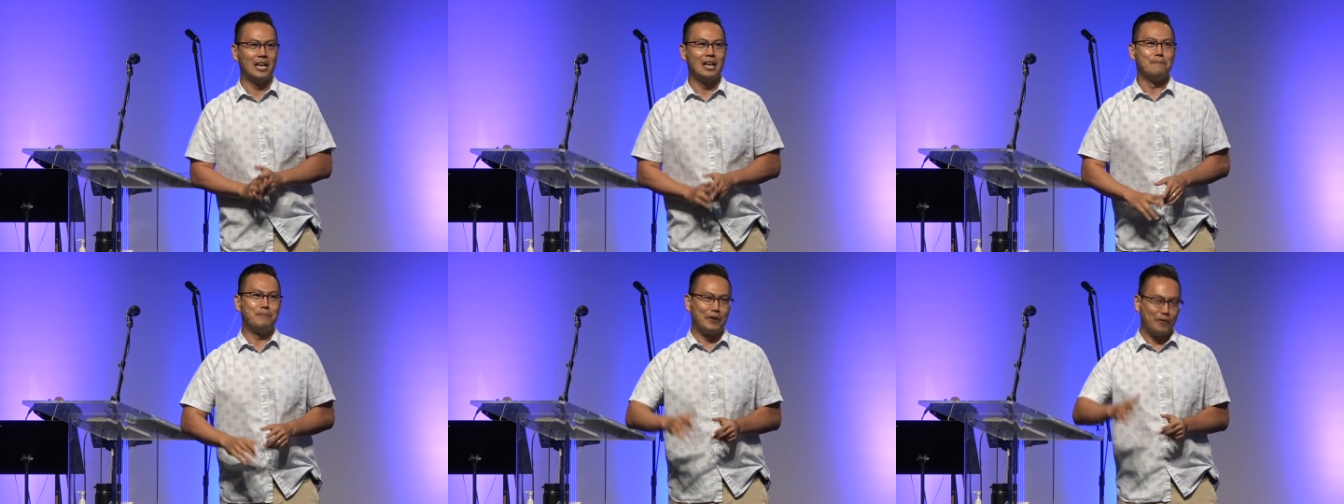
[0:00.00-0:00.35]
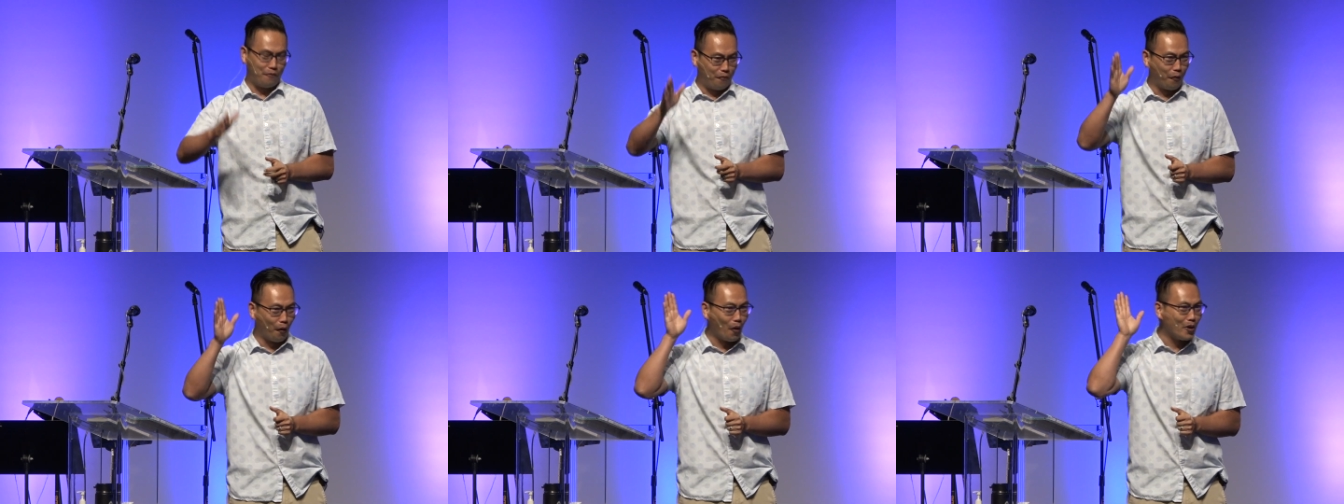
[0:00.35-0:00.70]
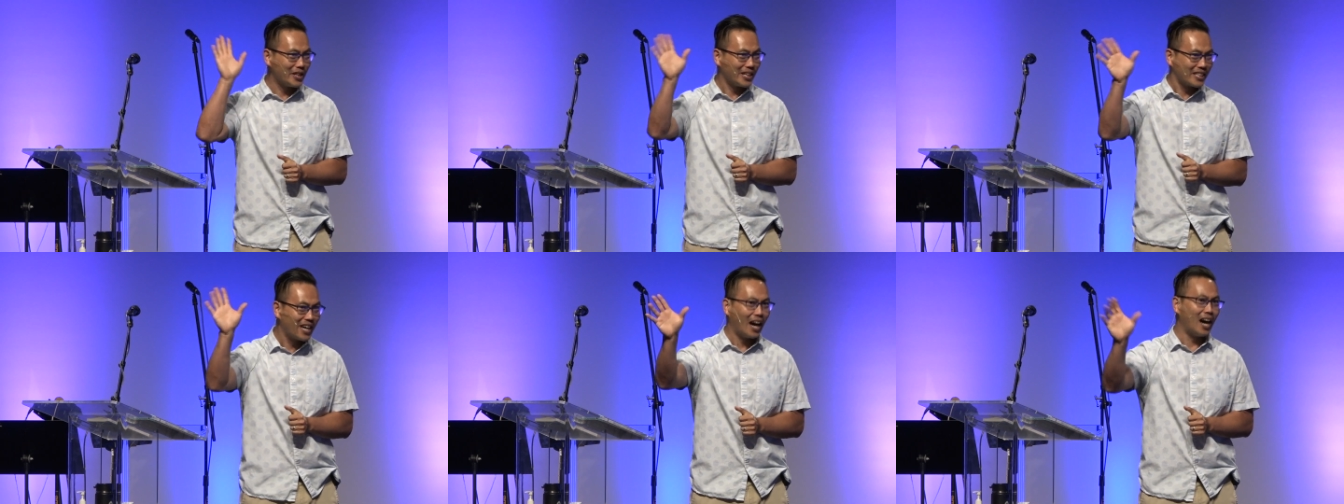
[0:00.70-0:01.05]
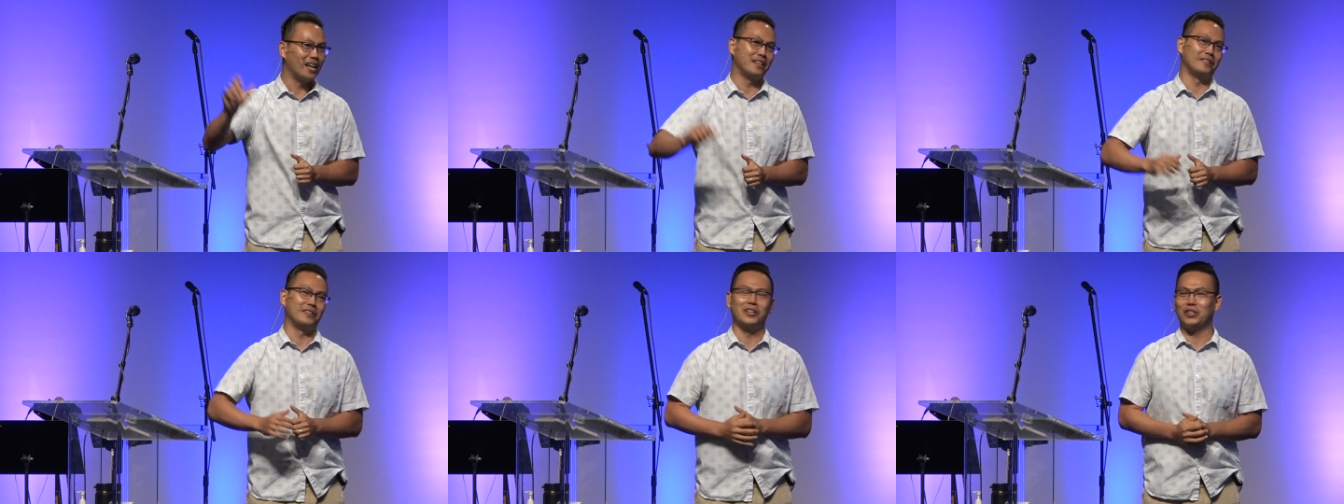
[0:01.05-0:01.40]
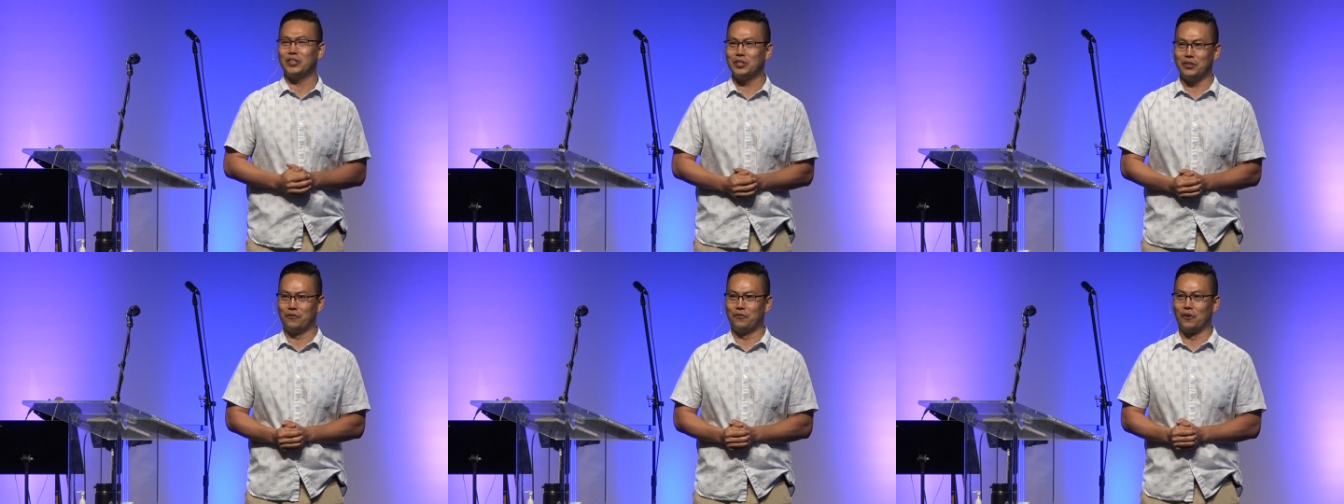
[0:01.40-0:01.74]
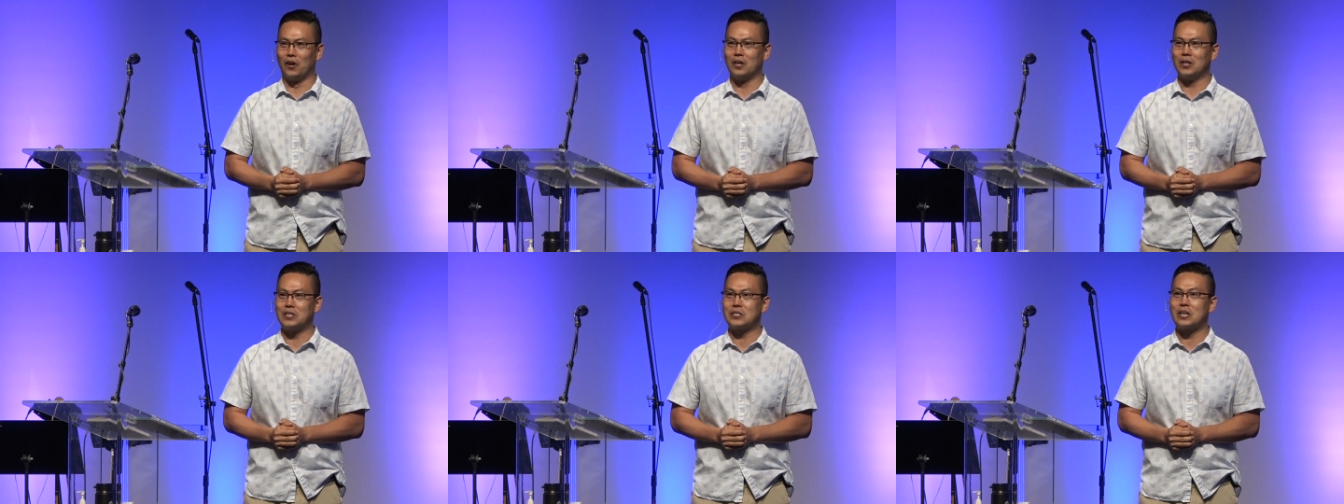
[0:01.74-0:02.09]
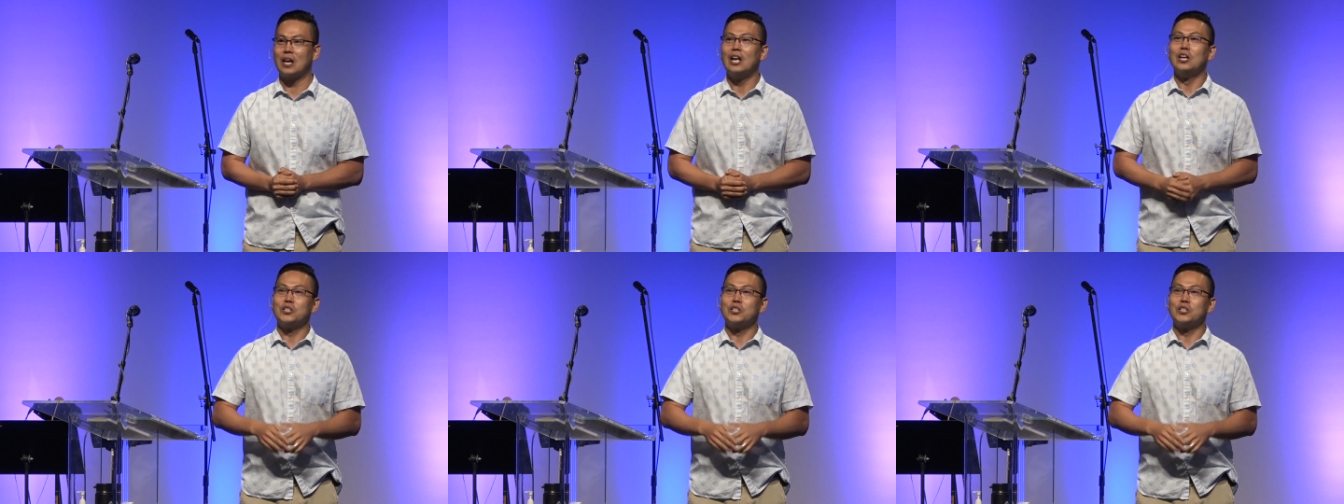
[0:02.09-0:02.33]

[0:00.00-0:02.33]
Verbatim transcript: before the God of the universe,